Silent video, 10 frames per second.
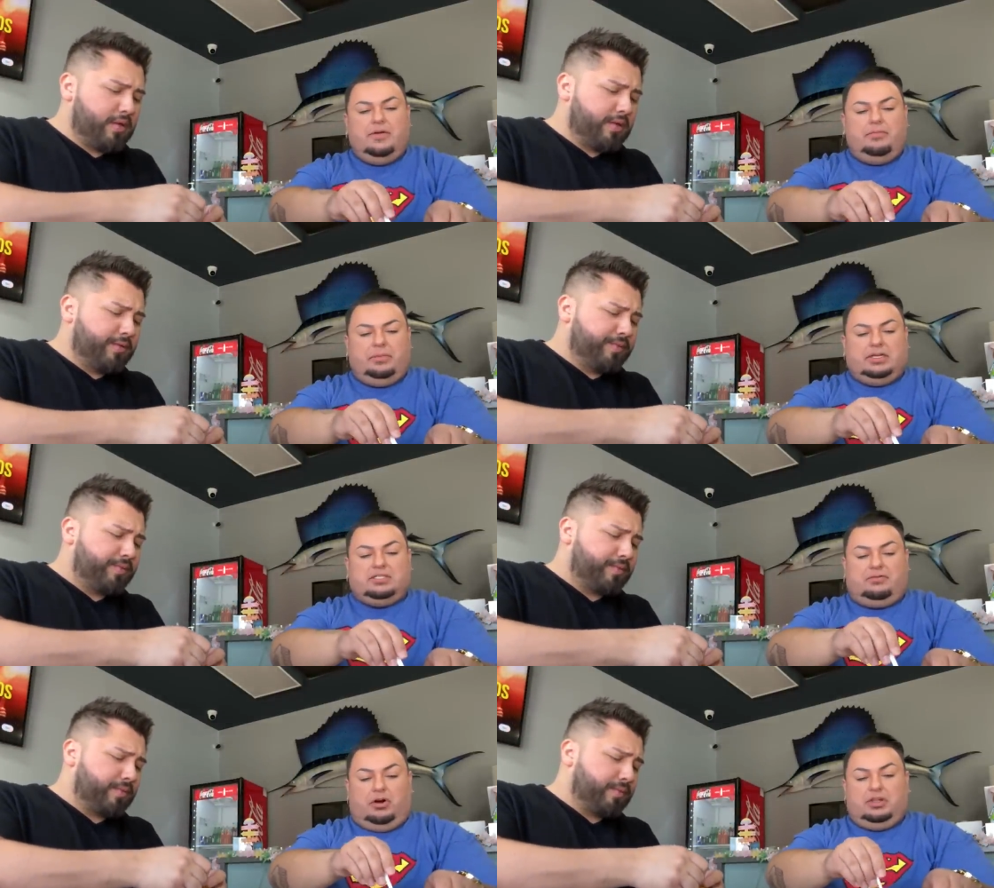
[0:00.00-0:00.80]

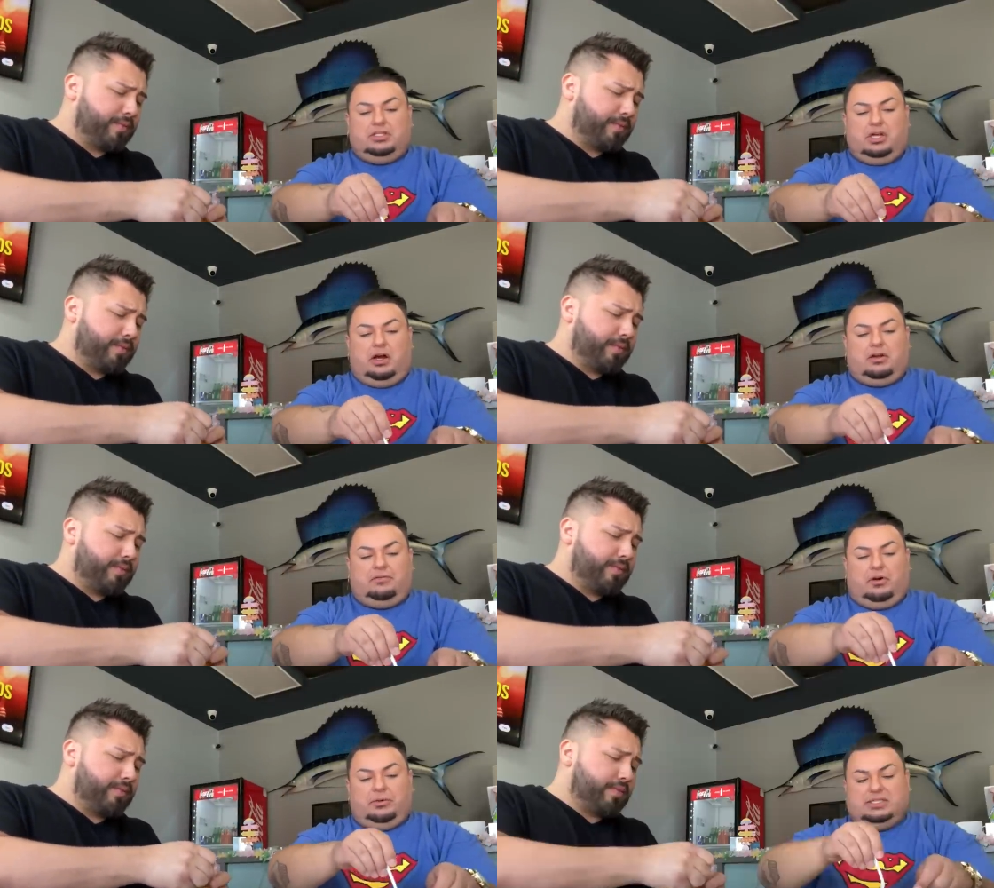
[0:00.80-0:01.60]
Speaker 1: because of all the talk
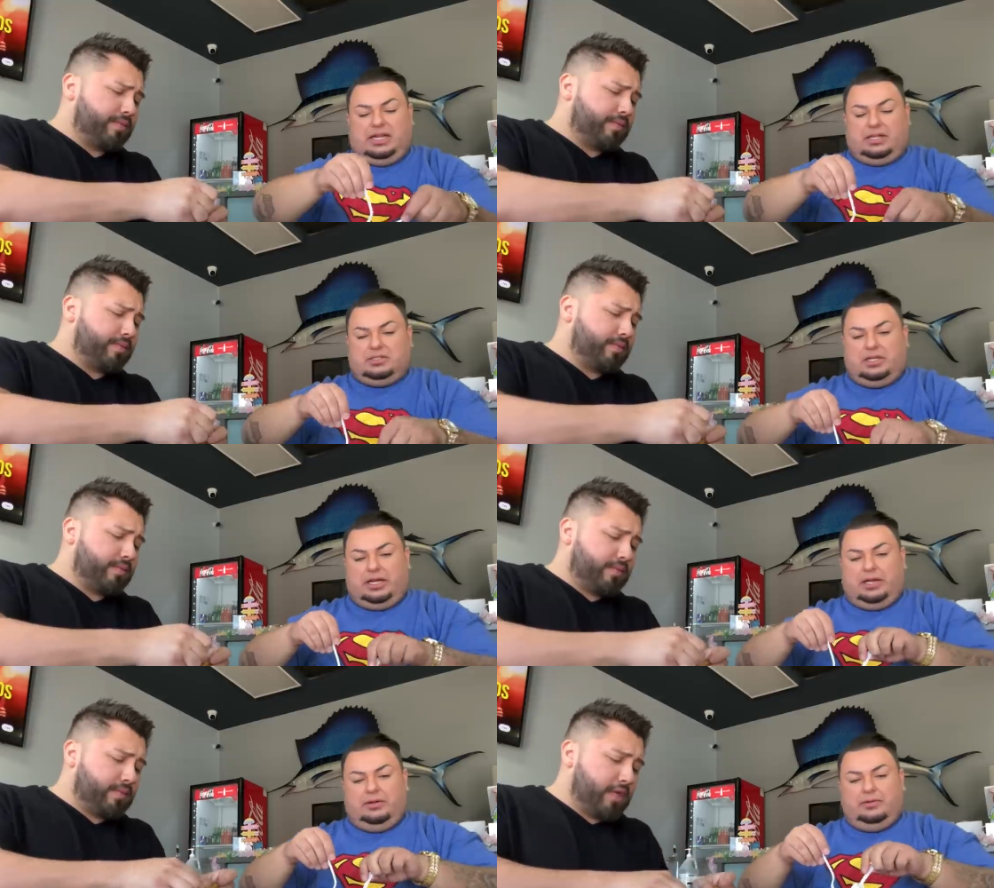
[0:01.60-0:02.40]
of always canceling
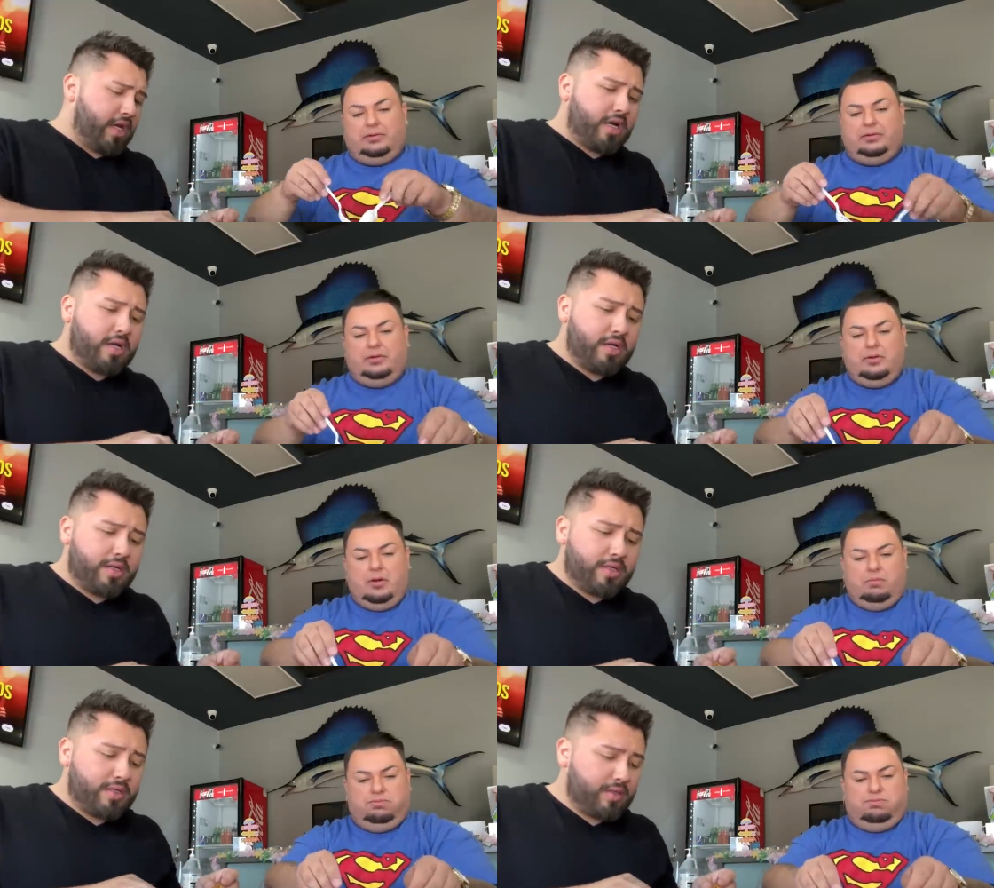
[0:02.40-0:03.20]
it. Yeah.
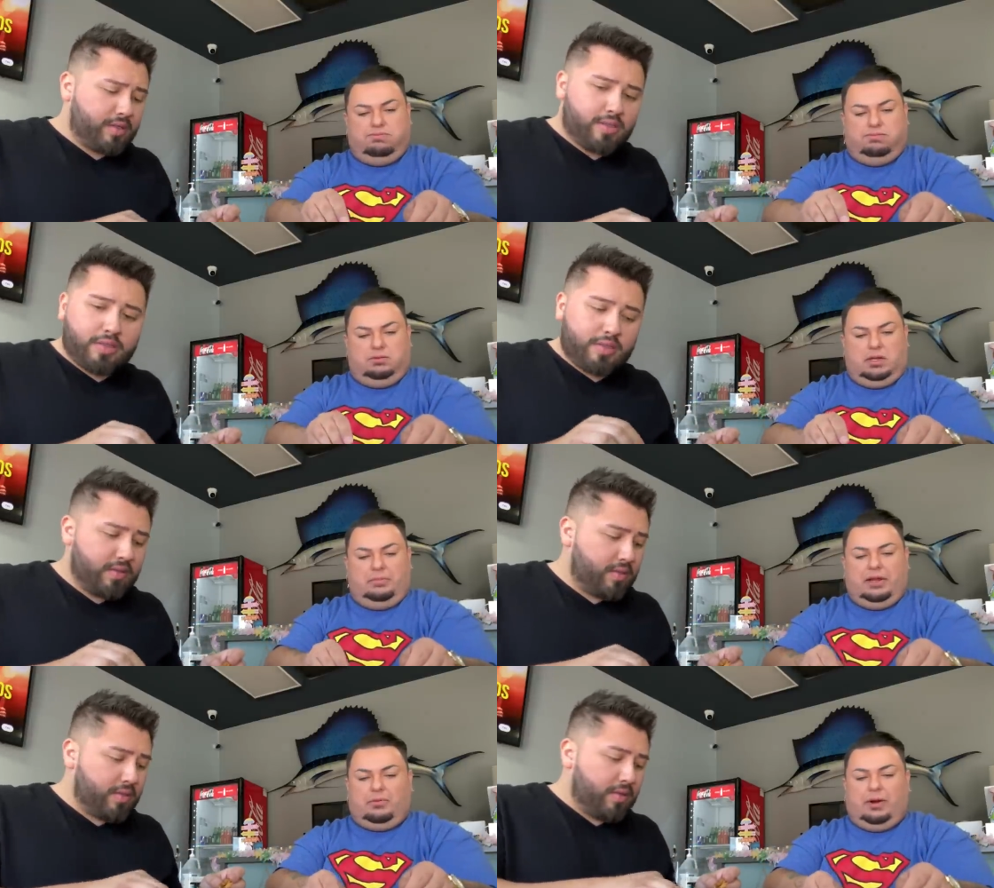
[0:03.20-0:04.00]

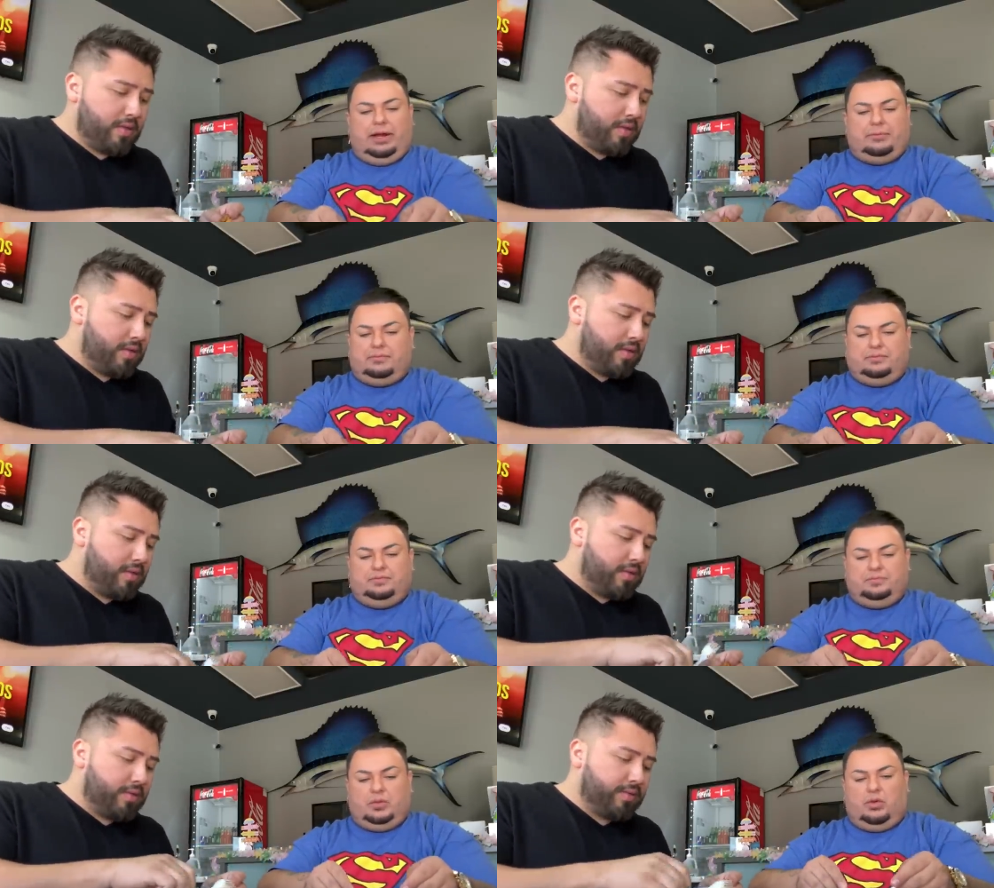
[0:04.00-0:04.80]
I'm like, why?
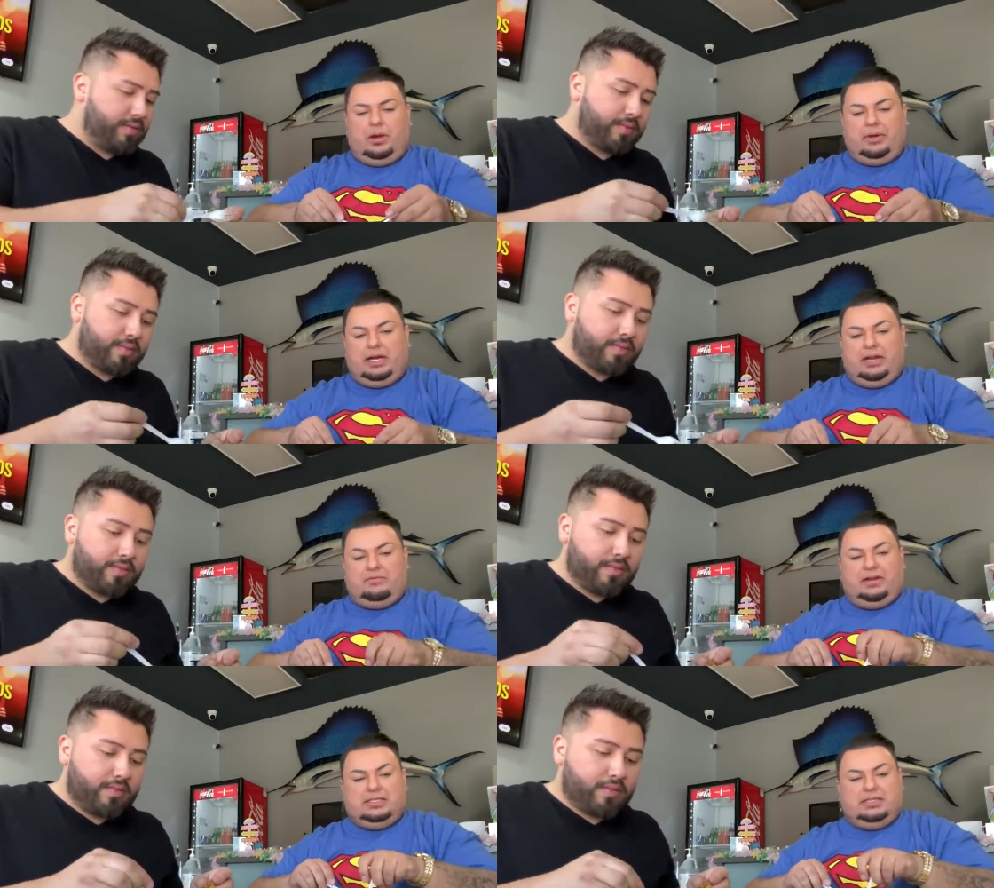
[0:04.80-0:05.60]
Why am I gonna
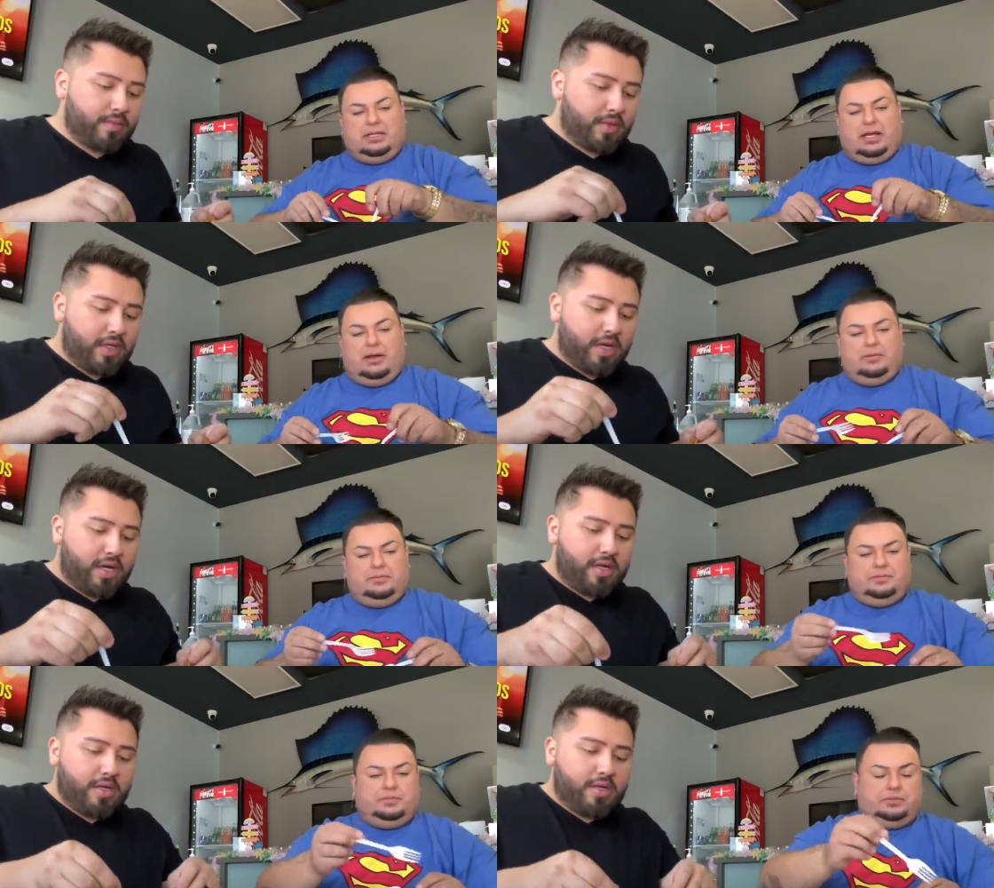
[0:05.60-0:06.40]
invest in that? Yeah.